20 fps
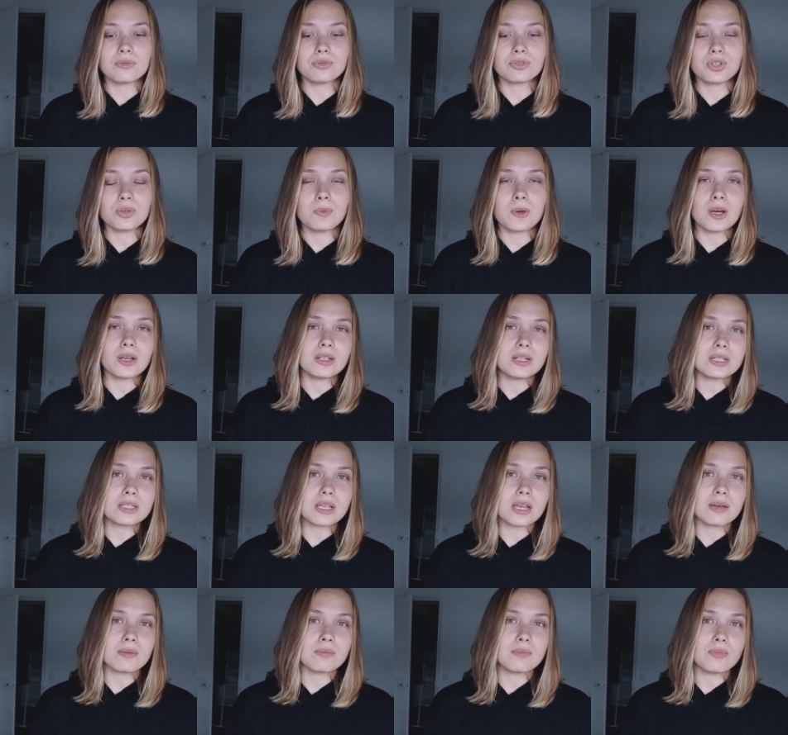to be honest
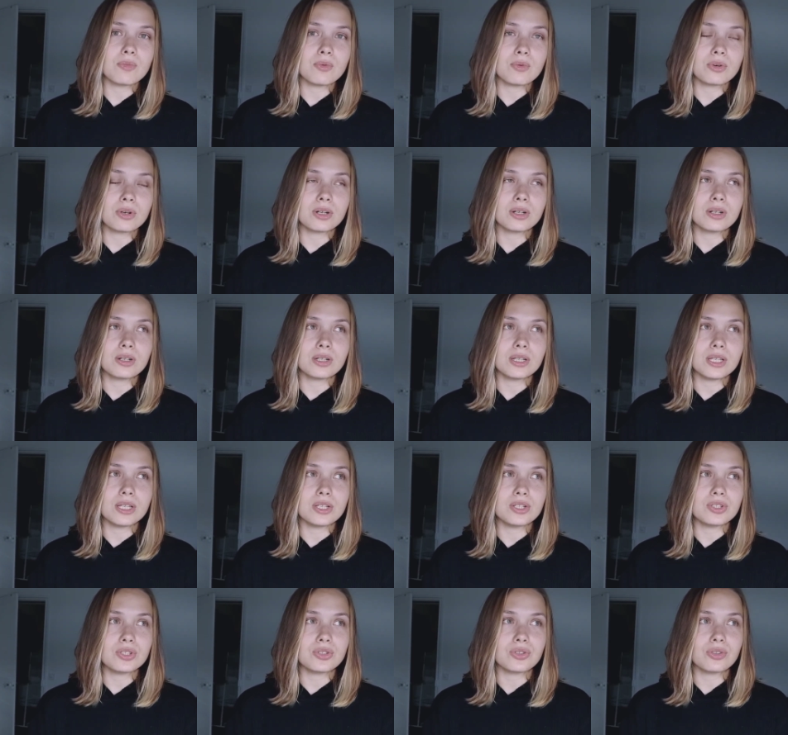i'm more
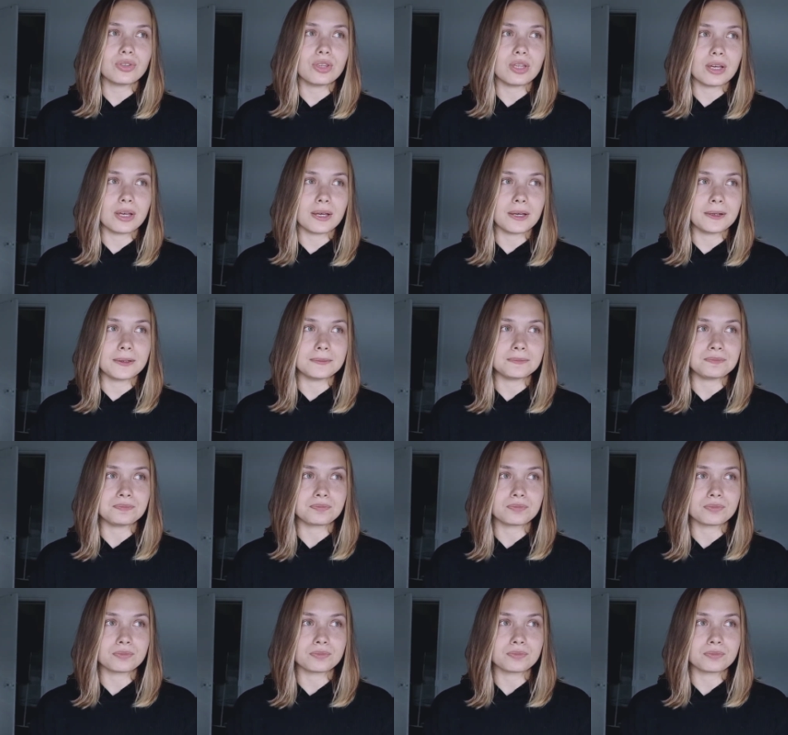into the